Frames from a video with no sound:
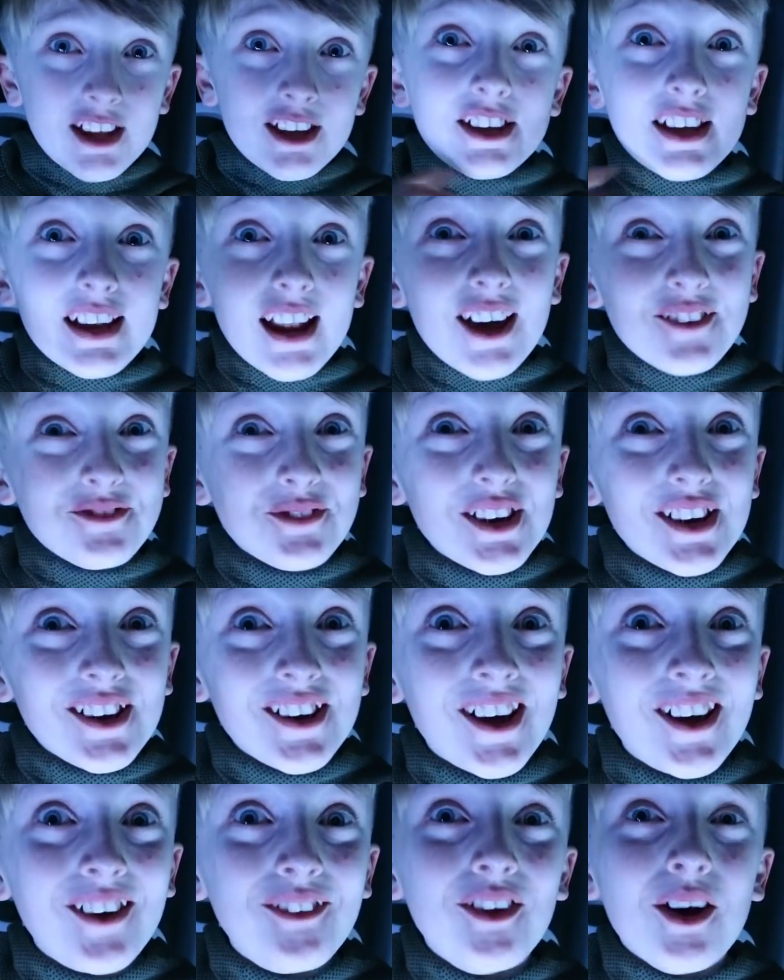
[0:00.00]
You never
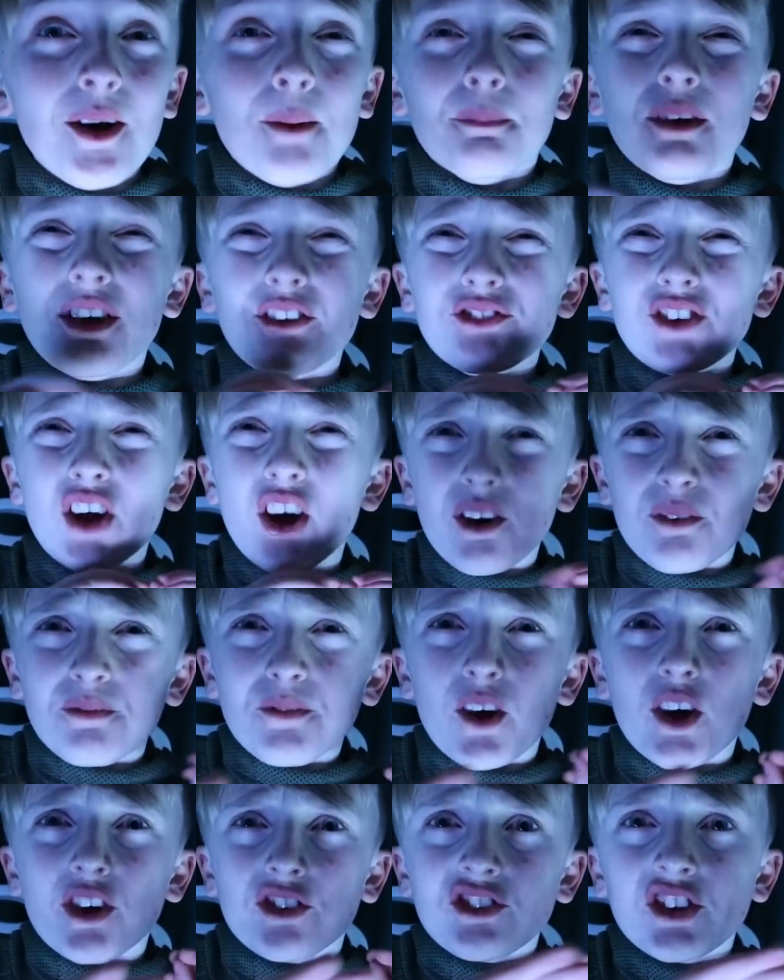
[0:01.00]
know, but if you're
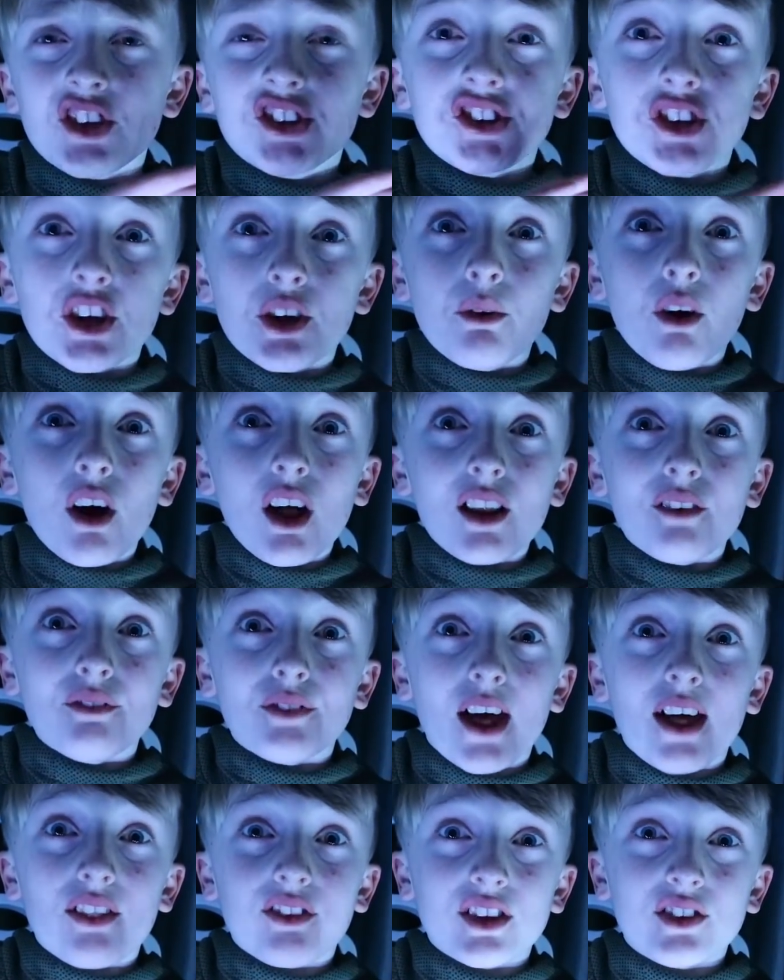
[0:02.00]
first to do all of
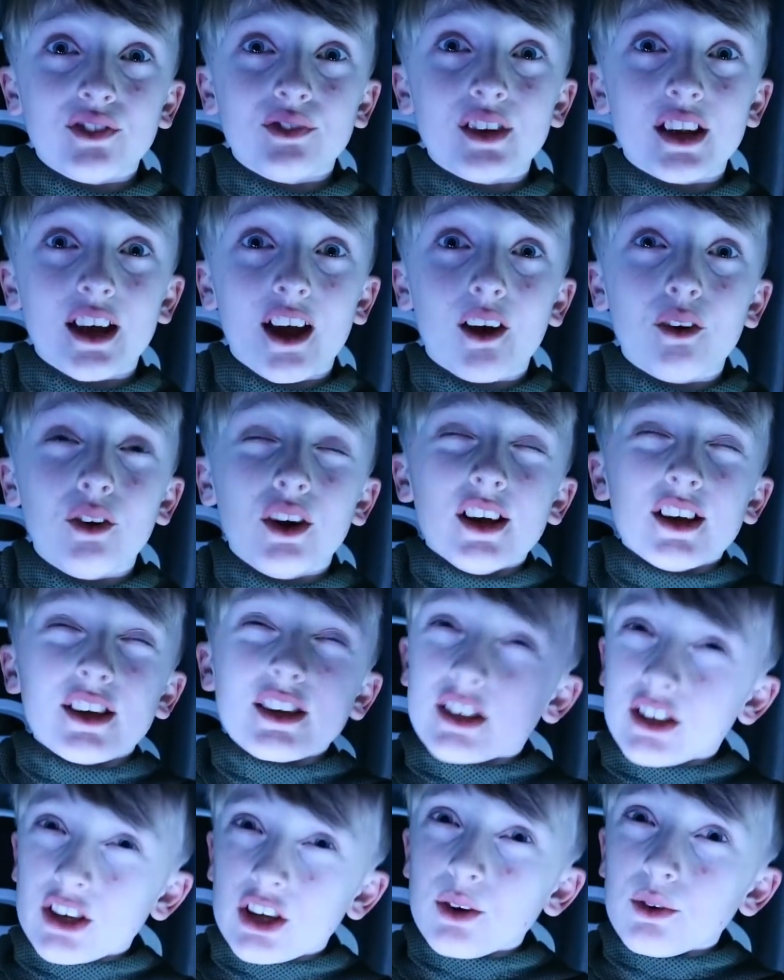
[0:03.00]
that this video,
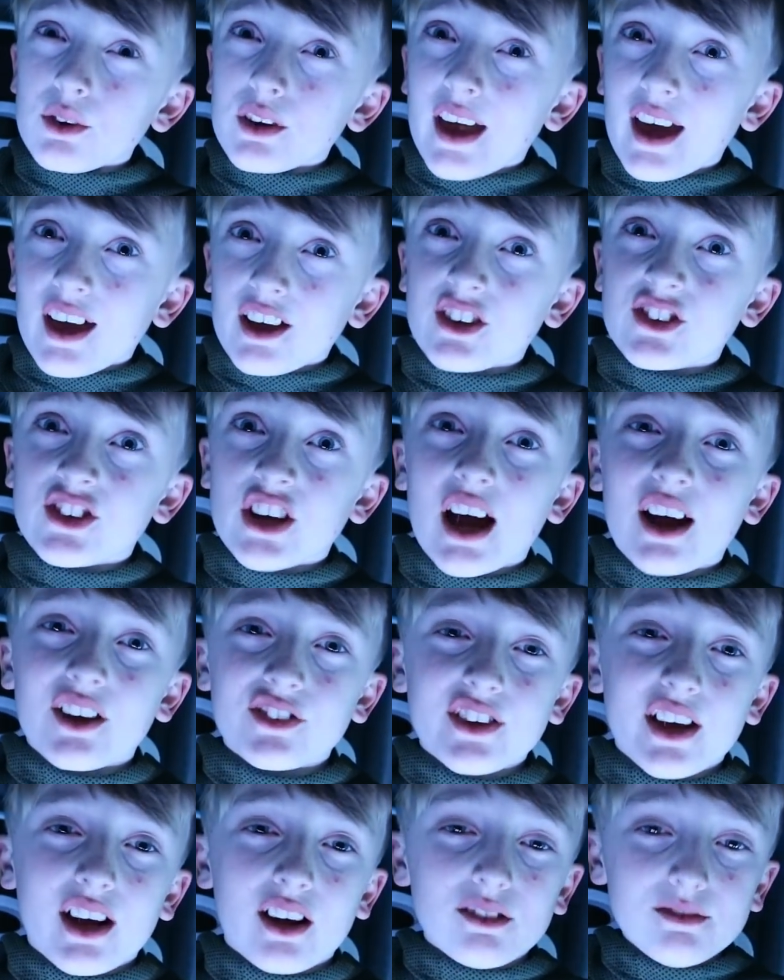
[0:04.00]
you will get a
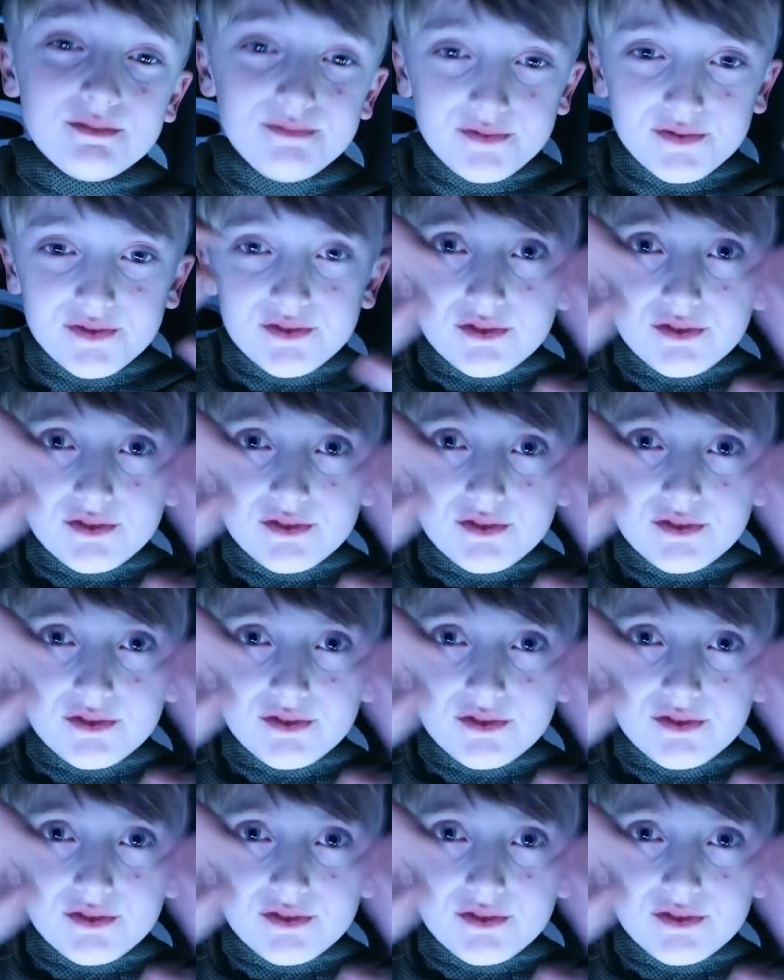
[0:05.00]
shout out